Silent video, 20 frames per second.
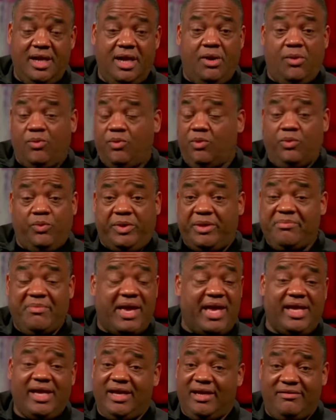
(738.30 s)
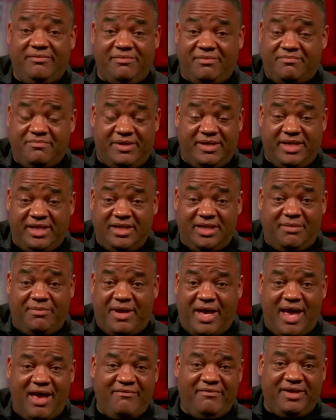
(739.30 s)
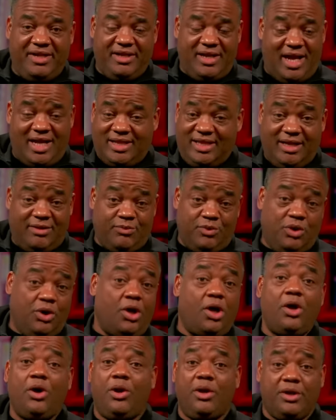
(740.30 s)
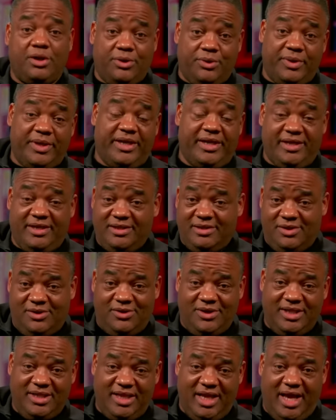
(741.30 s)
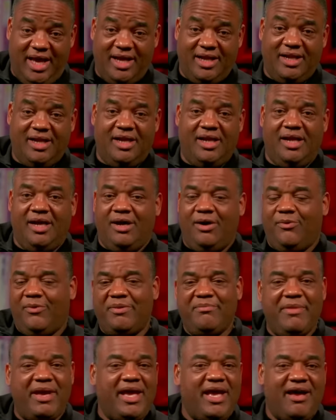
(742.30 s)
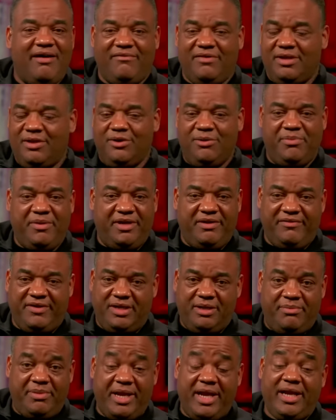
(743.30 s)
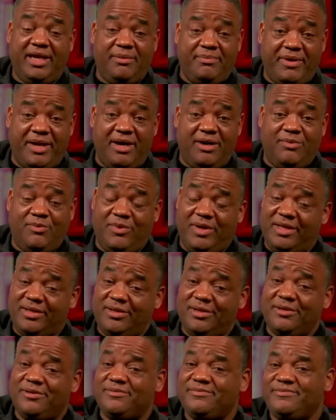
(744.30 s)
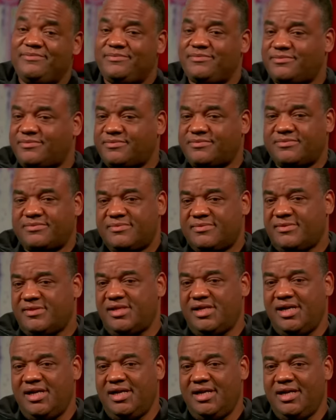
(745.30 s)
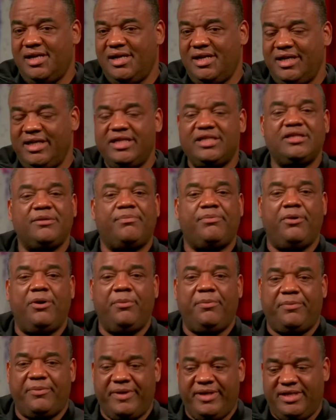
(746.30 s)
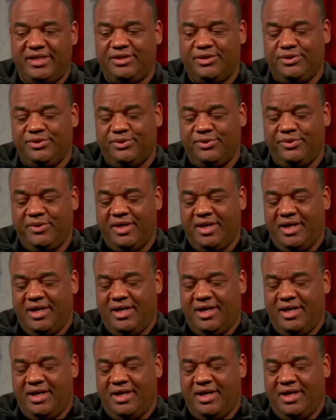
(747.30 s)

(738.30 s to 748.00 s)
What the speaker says: We may end up having, I think we'll all agree on that. We may have a little bit of a debate about whether it's appropriate to